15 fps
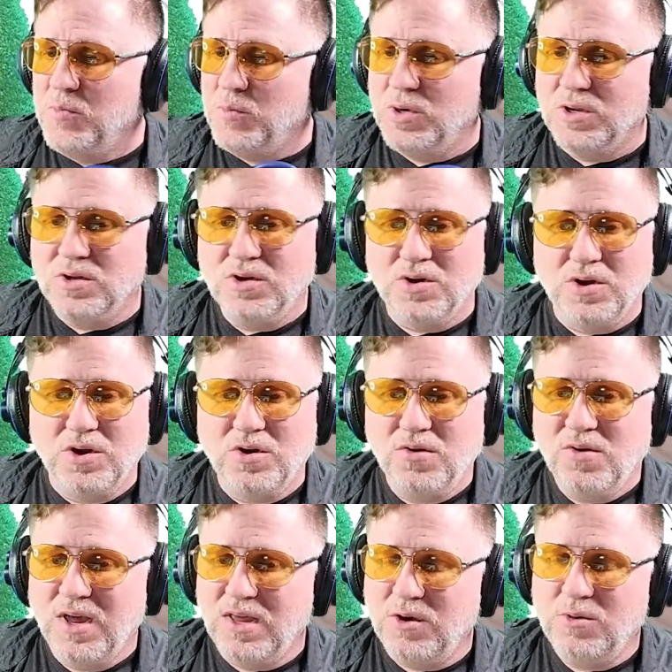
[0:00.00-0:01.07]
but look,
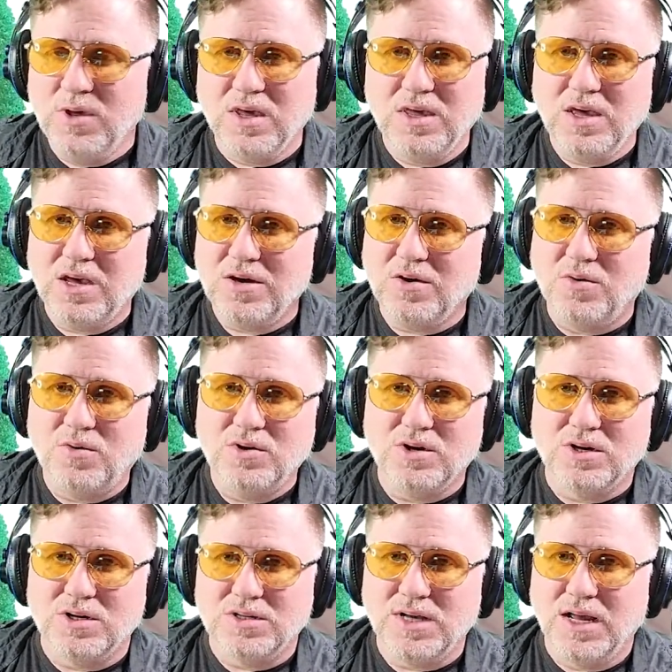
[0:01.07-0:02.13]
you can cut
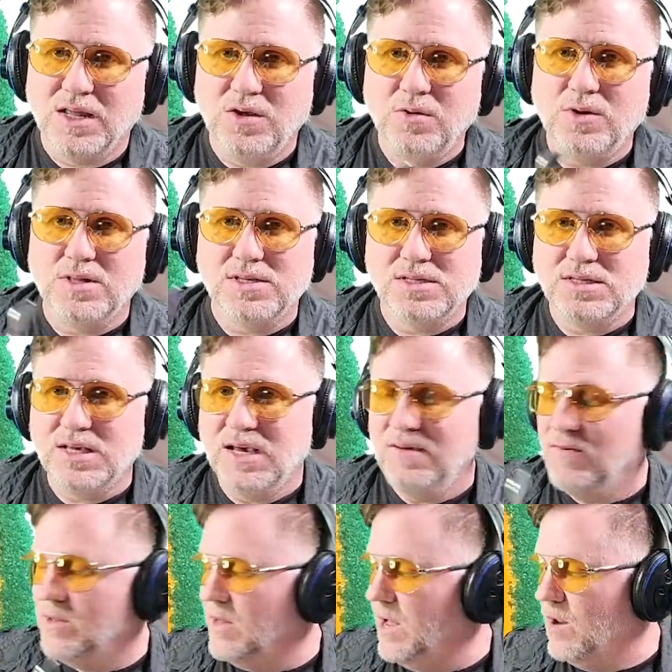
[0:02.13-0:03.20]
corners and you can save
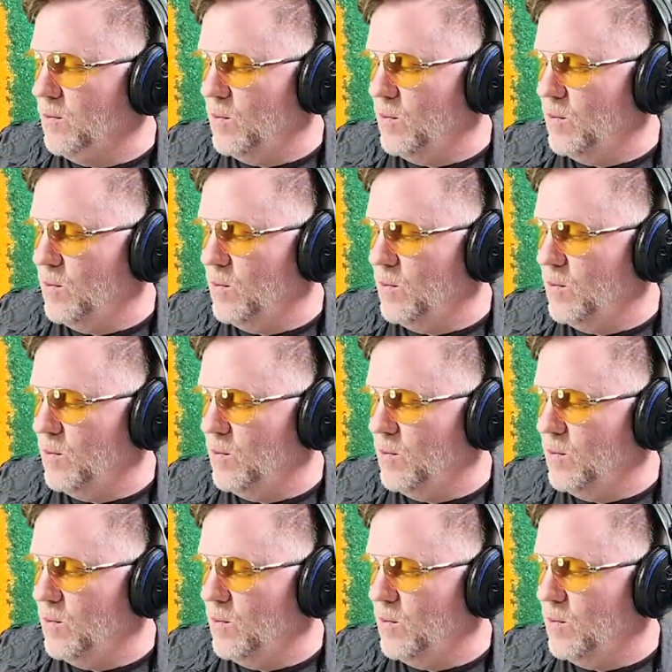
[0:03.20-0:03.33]
a lot of